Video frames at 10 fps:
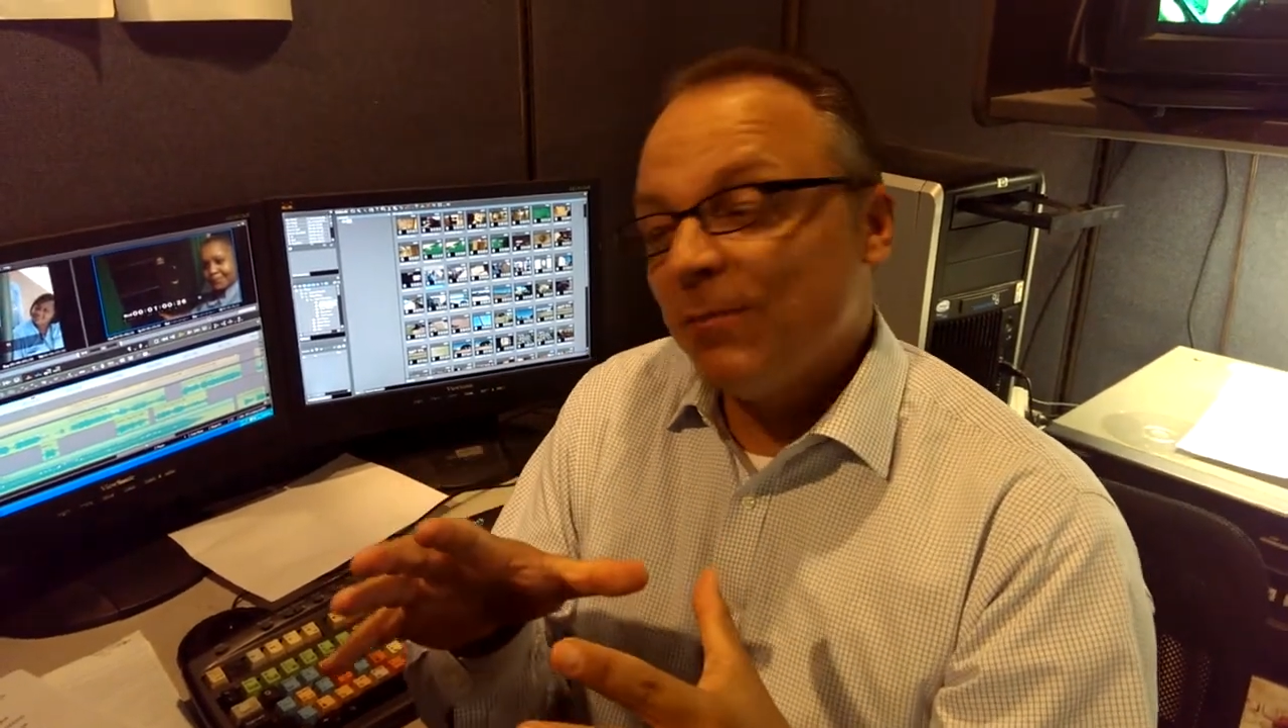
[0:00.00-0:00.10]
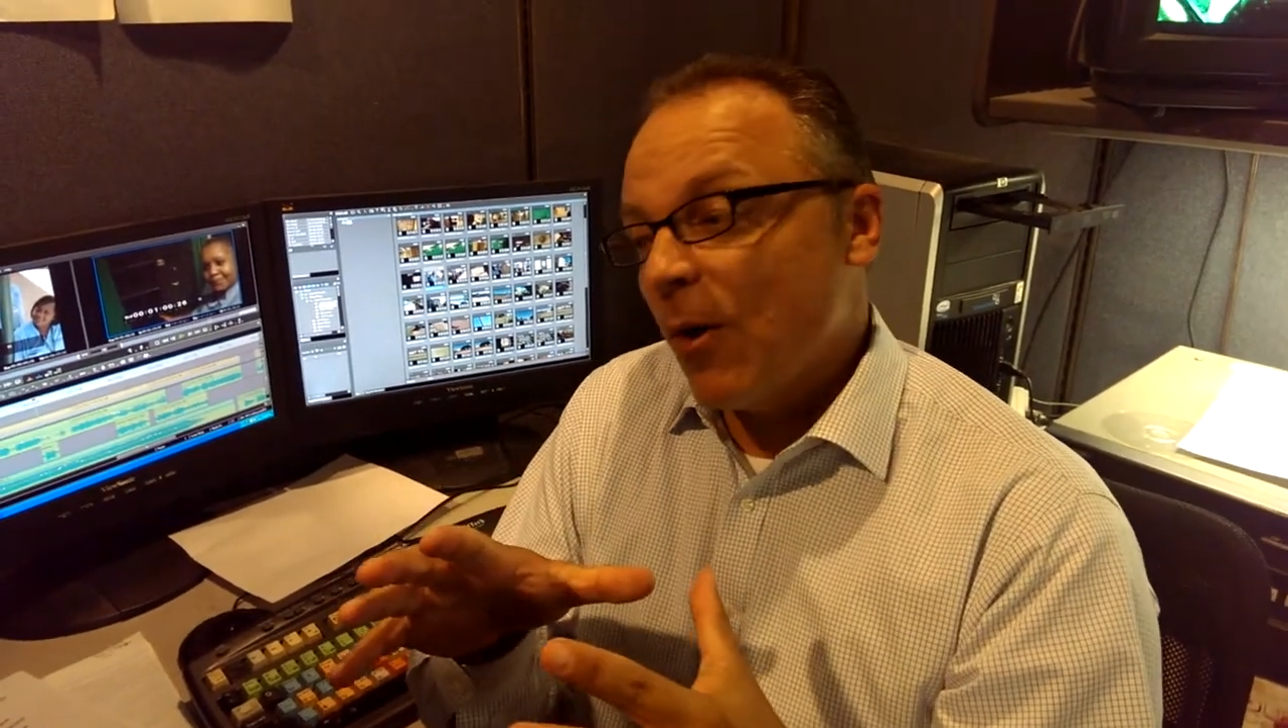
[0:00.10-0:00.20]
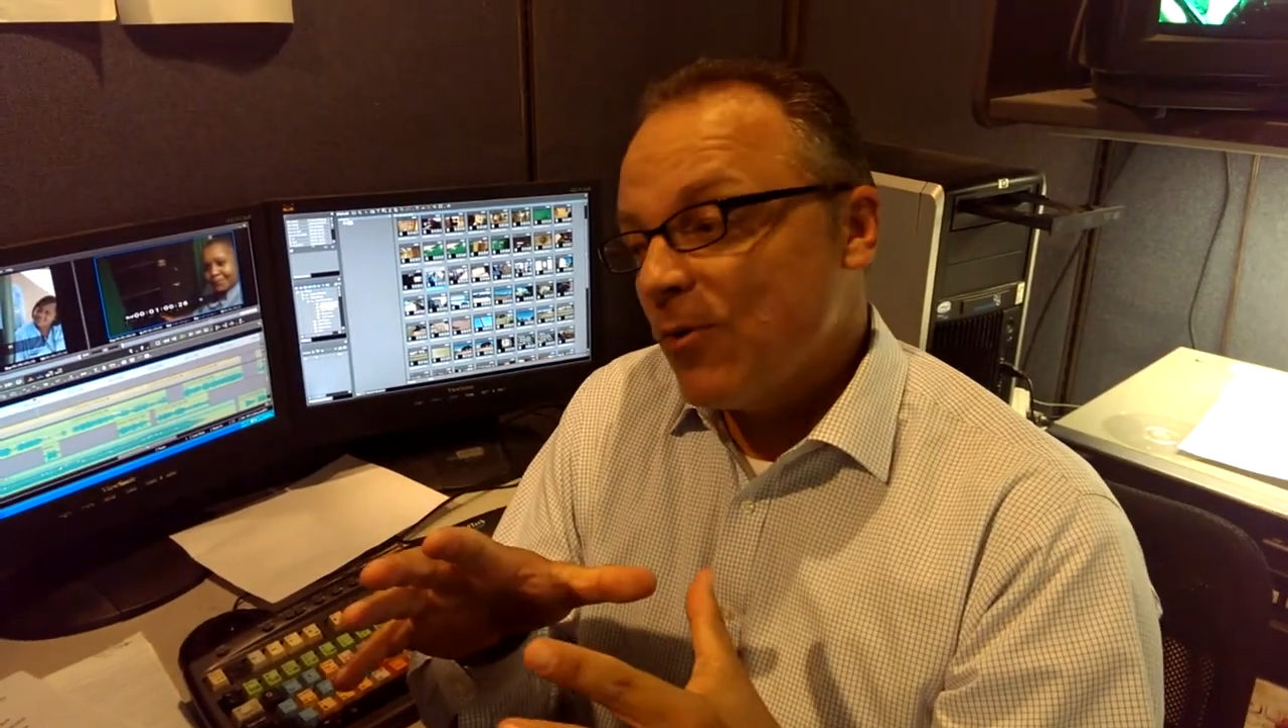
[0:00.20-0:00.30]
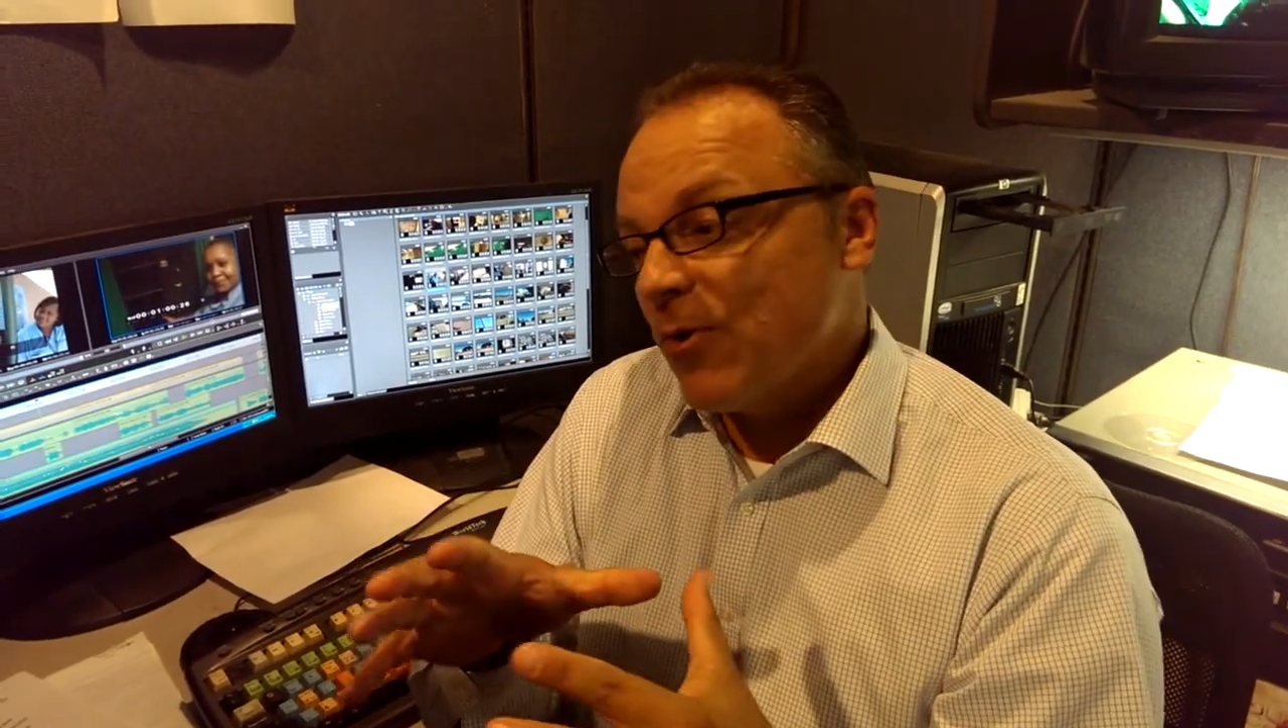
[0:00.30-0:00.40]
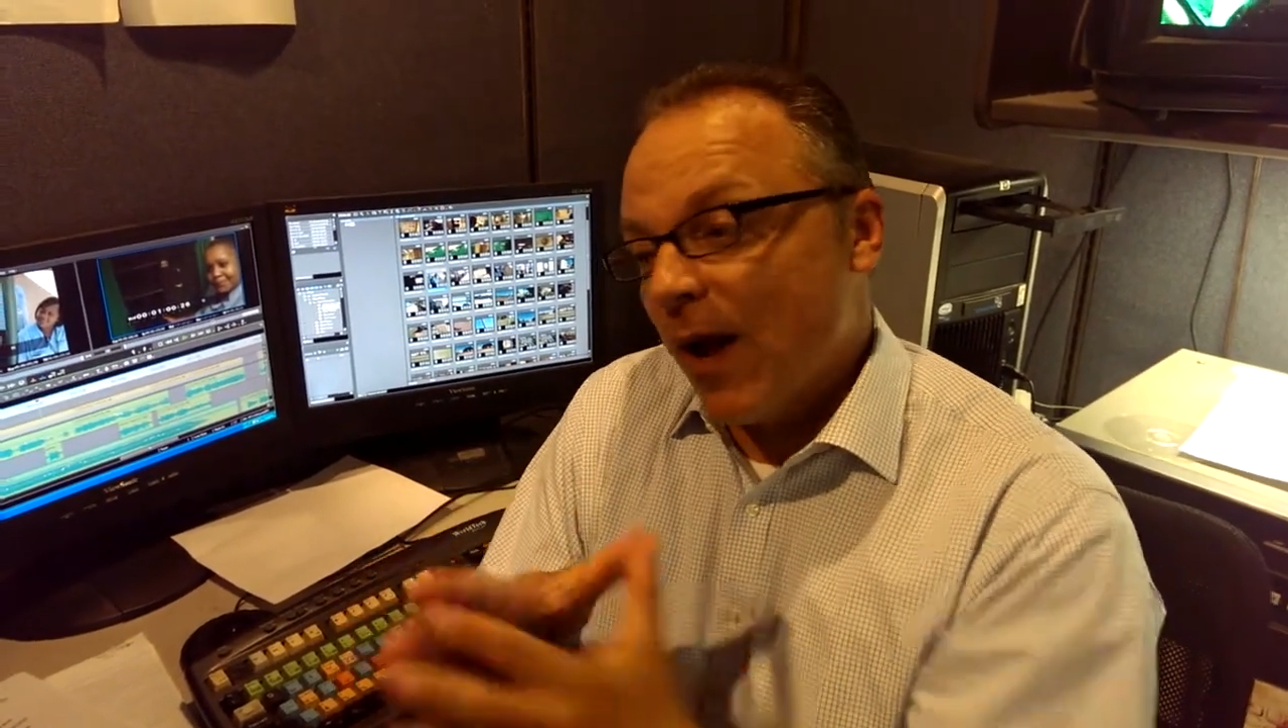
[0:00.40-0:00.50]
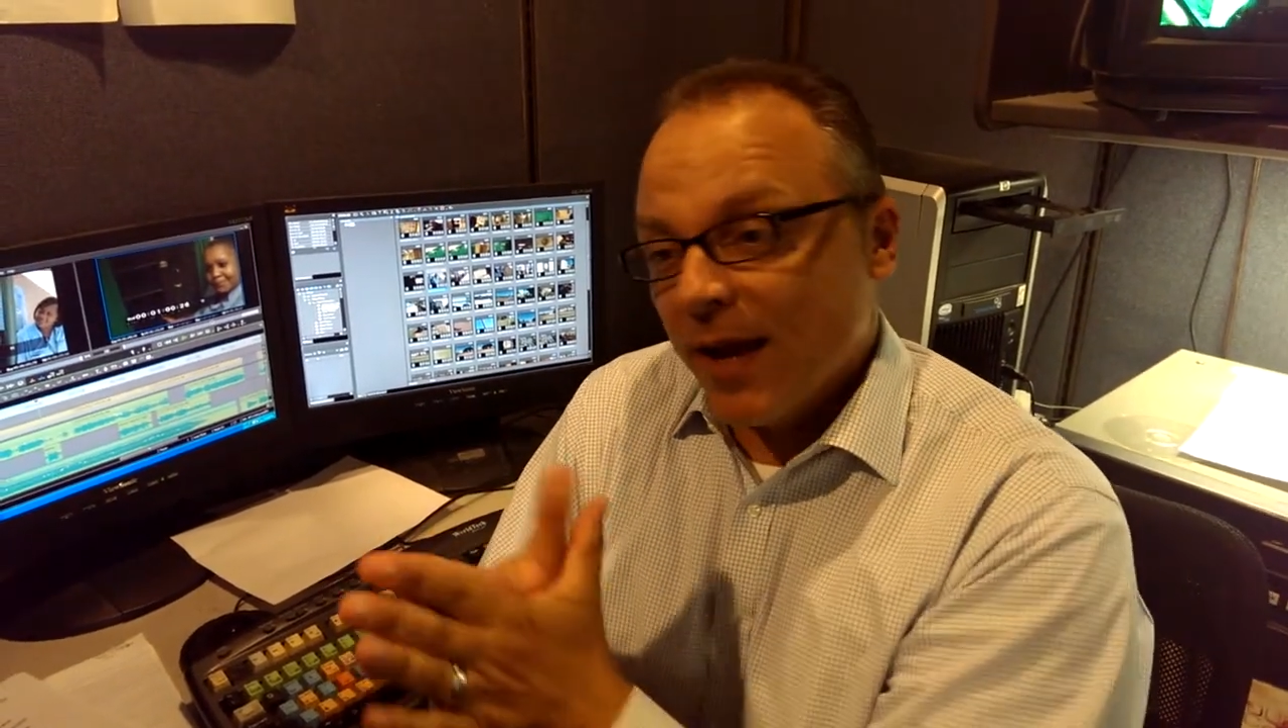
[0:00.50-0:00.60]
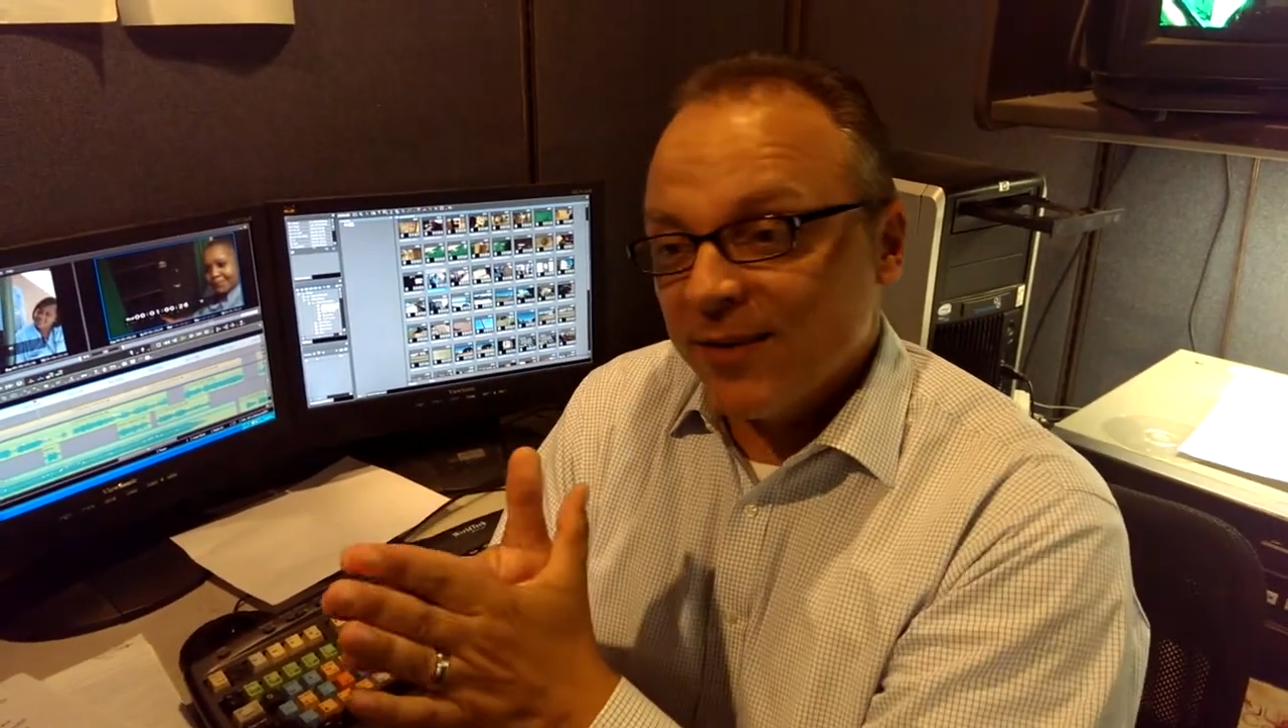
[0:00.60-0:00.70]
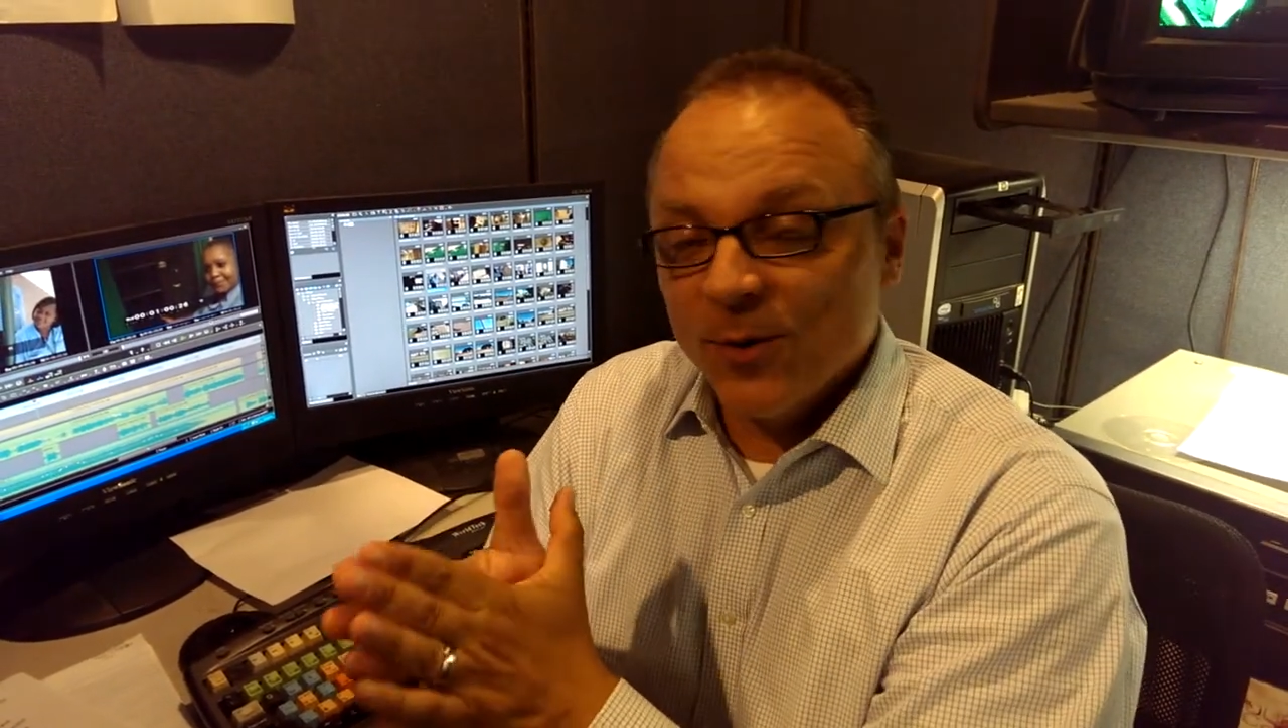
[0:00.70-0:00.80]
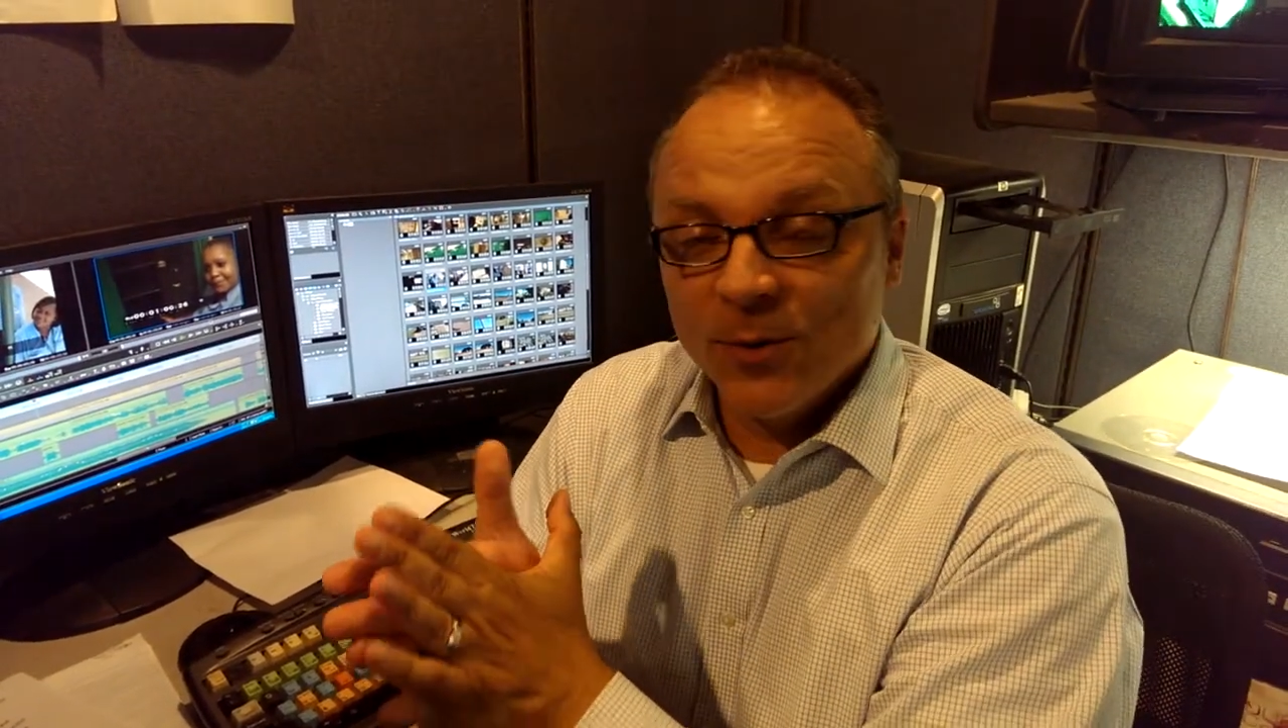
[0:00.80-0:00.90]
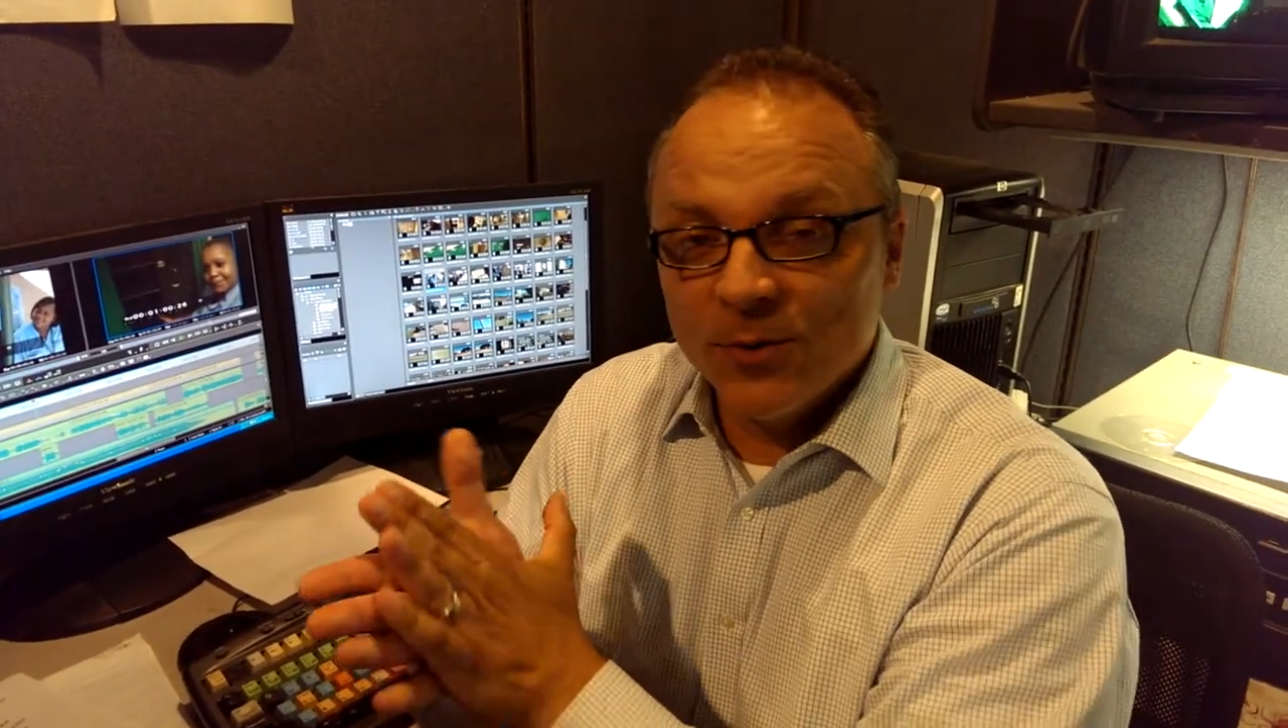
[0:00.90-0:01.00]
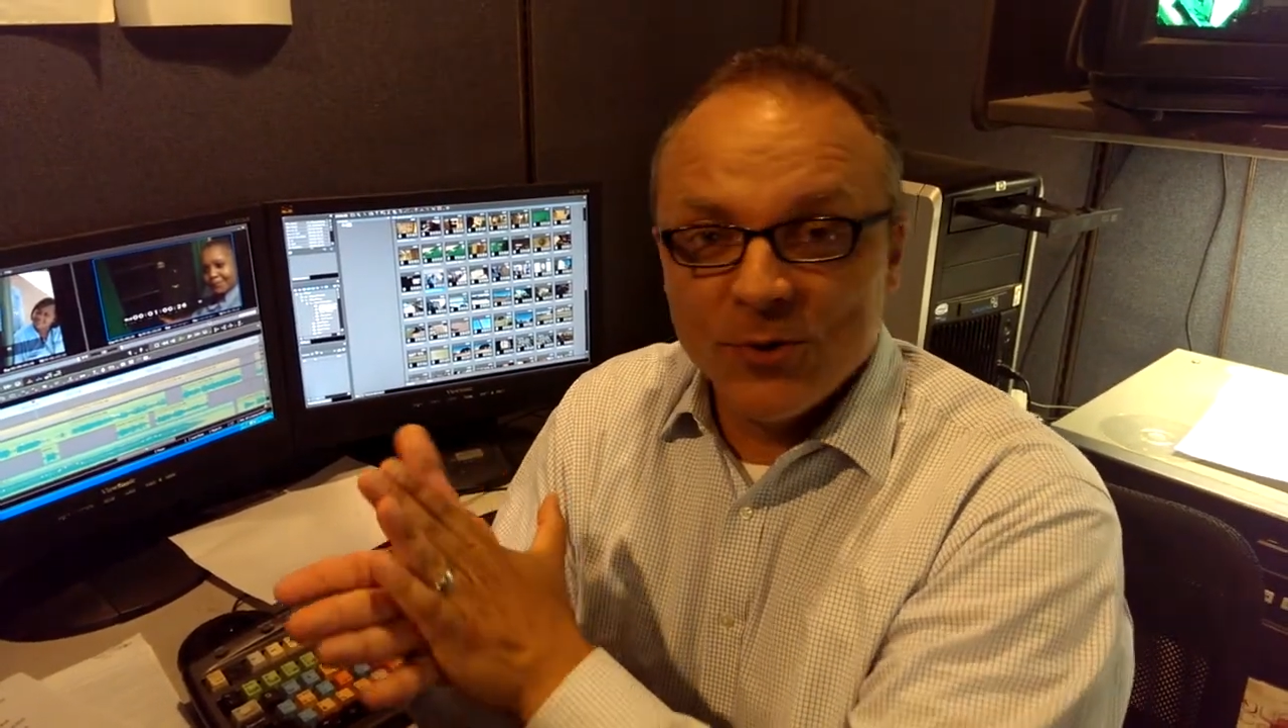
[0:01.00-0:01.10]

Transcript: Bossier High School